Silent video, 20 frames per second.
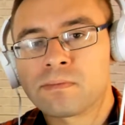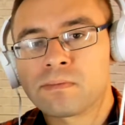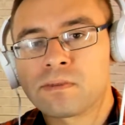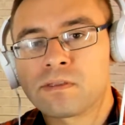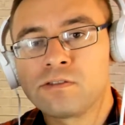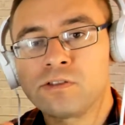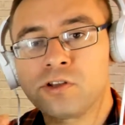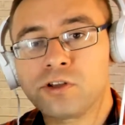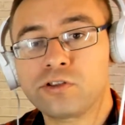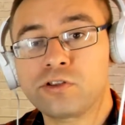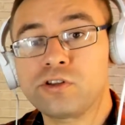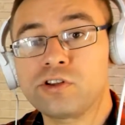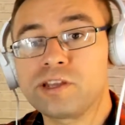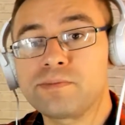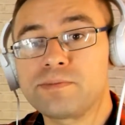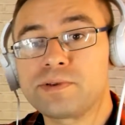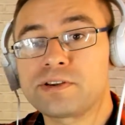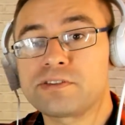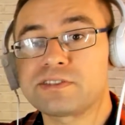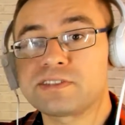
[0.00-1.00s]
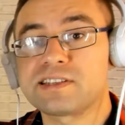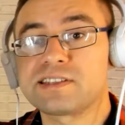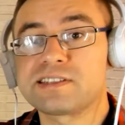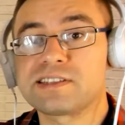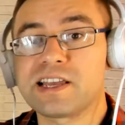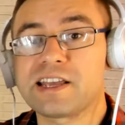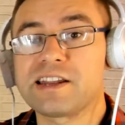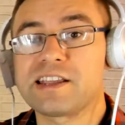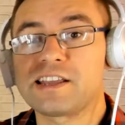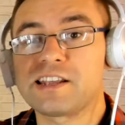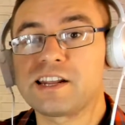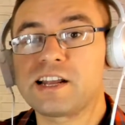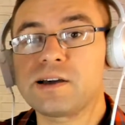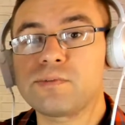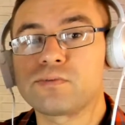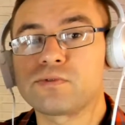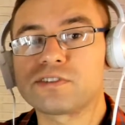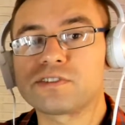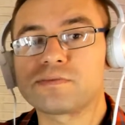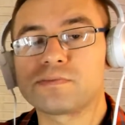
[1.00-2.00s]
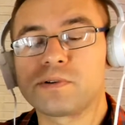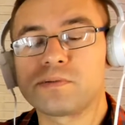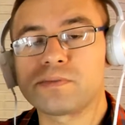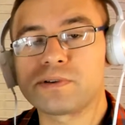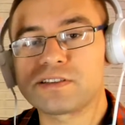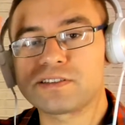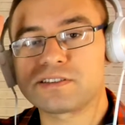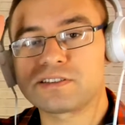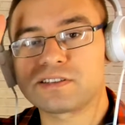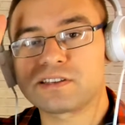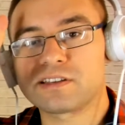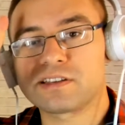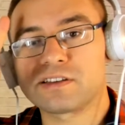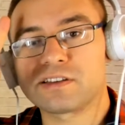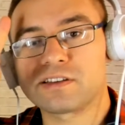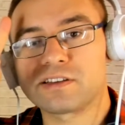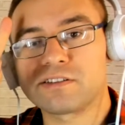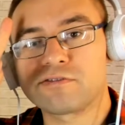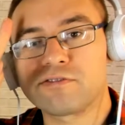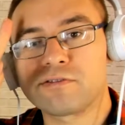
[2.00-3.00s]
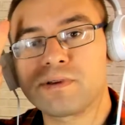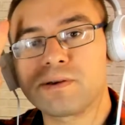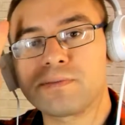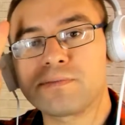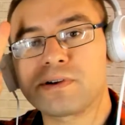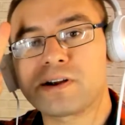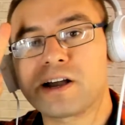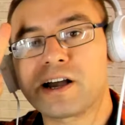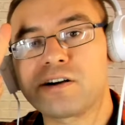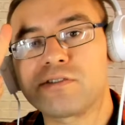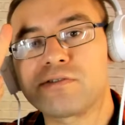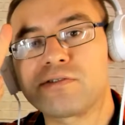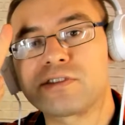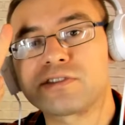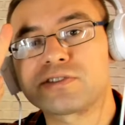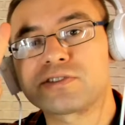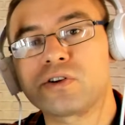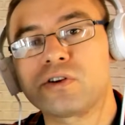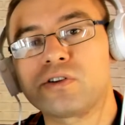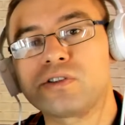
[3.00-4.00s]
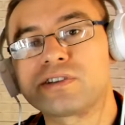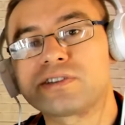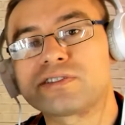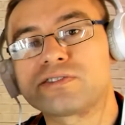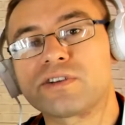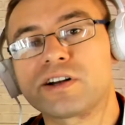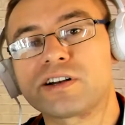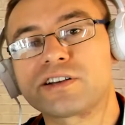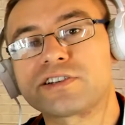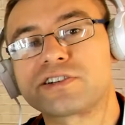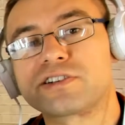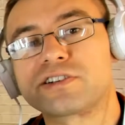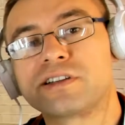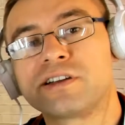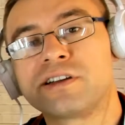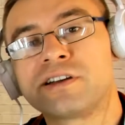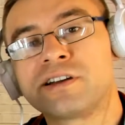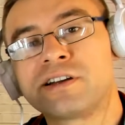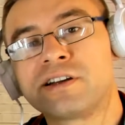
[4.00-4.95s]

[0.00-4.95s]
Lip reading: Not only because he's sending it upwards, but because, remember how the soul is structured.